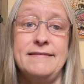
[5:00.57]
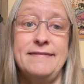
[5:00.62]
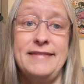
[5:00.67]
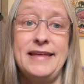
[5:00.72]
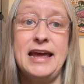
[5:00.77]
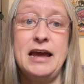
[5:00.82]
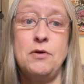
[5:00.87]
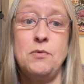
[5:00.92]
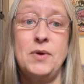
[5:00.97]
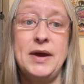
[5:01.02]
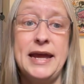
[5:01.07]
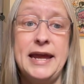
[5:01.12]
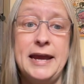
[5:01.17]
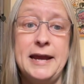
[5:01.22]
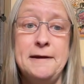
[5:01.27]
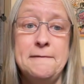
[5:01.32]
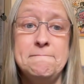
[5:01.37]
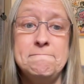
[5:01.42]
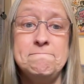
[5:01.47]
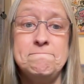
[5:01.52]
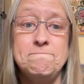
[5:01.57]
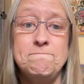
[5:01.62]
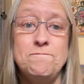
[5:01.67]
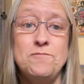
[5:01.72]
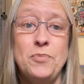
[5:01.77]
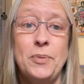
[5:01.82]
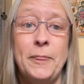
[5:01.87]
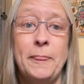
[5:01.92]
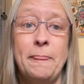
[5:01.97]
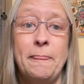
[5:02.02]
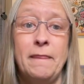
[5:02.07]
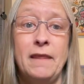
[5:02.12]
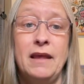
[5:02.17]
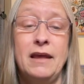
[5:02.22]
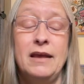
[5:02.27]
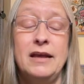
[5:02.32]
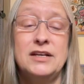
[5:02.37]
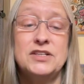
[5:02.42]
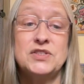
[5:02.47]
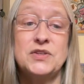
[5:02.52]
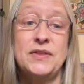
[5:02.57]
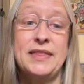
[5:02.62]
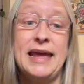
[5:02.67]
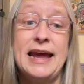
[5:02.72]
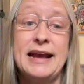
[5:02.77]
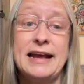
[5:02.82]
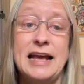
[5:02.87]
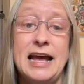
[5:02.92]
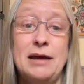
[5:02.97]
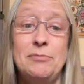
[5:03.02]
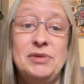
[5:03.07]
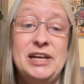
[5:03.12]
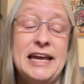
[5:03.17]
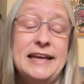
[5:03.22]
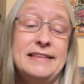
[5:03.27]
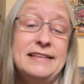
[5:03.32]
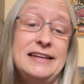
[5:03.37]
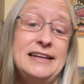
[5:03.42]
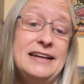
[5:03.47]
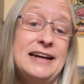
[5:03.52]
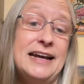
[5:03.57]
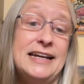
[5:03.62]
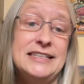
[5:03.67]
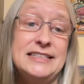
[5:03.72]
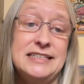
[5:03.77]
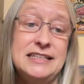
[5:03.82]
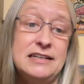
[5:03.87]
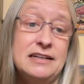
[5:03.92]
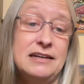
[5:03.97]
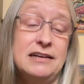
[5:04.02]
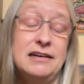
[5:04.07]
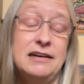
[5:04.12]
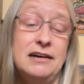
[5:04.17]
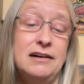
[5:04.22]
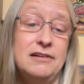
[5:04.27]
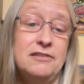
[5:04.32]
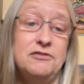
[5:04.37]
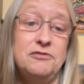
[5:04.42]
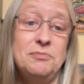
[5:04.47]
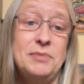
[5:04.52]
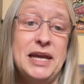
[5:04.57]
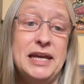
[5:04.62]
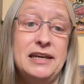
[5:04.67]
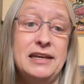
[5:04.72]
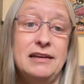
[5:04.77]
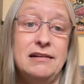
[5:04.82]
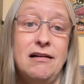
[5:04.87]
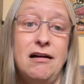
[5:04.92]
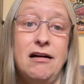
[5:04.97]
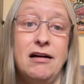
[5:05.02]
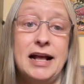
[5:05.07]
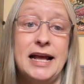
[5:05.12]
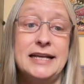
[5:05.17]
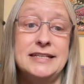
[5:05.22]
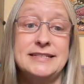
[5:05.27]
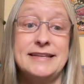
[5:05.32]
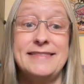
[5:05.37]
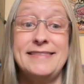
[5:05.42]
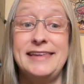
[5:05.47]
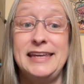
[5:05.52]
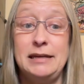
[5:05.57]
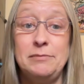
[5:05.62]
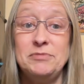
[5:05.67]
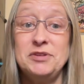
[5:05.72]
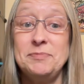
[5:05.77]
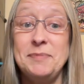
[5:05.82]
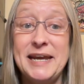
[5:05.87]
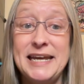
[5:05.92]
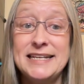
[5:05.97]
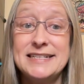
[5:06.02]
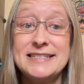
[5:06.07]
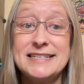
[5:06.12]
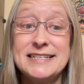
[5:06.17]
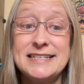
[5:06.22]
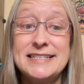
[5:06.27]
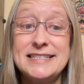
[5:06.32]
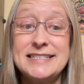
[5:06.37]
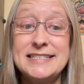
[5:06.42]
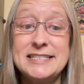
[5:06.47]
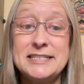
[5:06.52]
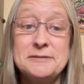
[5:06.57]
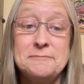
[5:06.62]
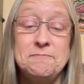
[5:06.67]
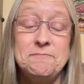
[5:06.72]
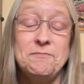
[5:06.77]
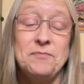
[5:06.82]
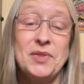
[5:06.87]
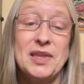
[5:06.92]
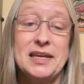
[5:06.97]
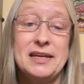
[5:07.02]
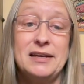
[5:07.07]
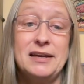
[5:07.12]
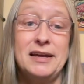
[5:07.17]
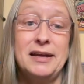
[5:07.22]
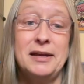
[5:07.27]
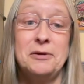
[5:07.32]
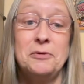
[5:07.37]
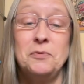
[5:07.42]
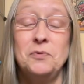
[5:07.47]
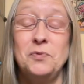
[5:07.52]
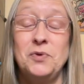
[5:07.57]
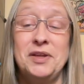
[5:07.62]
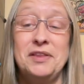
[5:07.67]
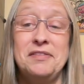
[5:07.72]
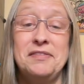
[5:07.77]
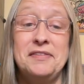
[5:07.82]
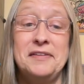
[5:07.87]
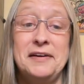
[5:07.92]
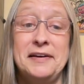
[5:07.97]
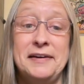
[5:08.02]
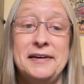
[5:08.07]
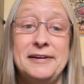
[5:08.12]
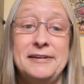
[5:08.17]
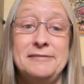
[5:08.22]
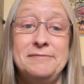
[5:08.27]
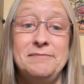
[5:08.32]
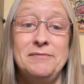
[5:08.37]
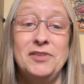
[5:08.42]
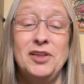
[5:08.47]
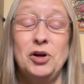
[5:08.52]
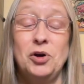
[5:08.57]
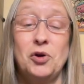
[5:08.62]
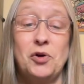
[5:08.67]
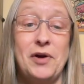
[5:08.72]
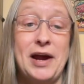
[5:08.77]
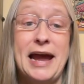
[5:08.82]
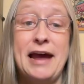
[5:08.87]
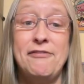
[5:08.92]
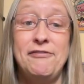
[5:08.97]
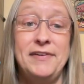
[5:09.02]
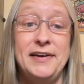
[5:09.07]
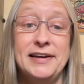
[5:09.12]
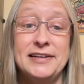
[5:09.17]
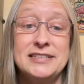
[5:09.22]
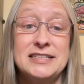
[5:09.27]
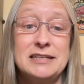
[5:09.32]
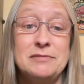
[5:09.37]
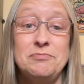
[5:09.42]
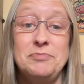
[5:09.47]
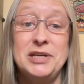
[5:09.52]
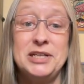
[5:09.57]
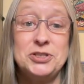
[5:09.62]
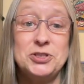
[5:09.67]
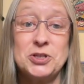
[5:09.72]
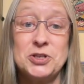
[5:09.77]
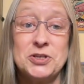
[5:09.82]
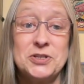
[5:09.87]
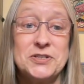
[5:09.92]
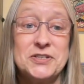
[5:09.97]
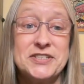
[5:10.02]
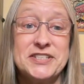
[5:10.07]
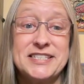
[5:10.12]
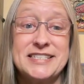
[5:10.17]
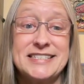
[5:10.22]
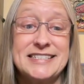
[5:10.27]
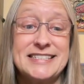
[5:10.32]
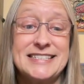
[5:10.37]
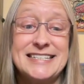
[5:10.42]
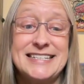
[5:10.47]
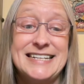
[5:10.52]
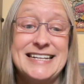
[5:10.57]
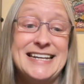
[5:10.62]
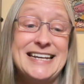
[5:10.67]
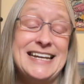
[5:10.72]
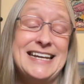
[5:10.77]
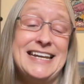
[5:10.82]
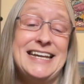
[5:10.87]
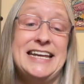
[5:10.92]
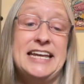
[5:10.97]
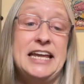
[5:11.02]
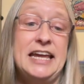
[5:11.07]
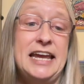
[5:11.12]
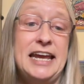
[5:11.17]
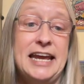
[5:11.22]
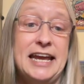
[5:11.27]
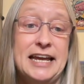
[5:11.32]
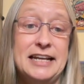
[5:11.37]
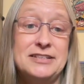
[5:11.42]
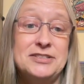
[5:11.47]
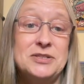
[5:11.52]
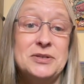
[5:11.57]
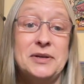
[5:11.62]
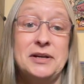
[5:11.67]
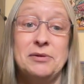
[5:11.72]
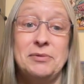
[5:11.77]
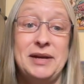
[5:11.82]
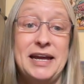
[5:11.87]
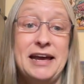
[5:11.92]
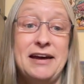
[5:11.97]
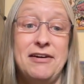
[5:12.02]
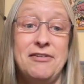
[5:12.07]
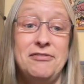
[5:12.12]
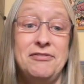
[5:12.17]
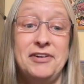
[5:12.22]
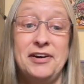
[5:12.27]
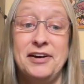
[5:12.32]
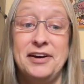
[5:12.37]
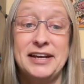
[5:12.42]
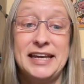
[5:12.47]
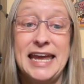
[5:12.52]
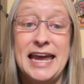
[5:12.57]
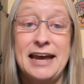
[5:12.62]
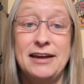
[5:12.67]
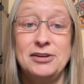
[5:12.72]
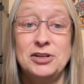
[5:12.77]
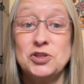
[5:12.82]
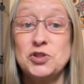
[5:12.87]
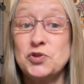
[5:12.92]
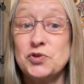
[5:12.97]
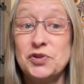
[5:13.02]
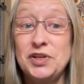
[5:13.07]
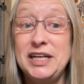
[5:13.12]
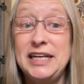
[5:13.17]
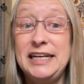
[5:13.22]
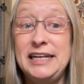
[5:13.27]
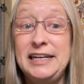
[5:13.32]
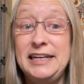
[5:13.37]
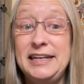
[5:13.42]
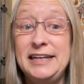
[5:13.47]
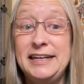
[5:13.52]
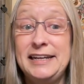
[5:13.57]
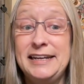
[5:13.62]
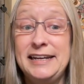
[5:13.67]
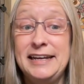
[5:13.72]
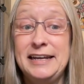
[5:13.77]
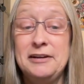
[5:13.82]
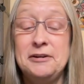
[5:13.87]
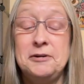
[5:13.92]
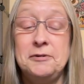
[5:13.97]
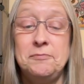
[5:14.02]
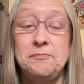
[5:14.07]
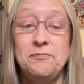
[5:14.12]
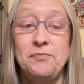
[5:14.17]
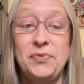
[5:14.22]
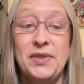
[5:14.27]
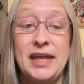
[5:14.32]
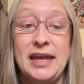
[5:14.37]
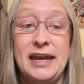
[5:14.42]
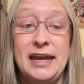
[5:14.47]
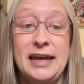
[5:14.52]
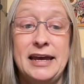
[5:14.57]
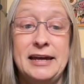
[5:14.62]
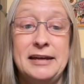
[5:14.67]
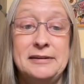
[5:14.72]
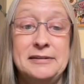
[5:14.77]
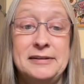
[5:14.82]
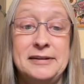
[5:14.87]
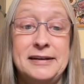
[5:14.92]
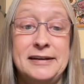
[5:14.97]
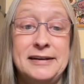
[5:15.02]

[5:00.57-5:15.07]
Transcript: that way. So that got me on the idea of making all kinds of themed mazes, like with little graphics and pictures. And so here we have a cat in a tree, and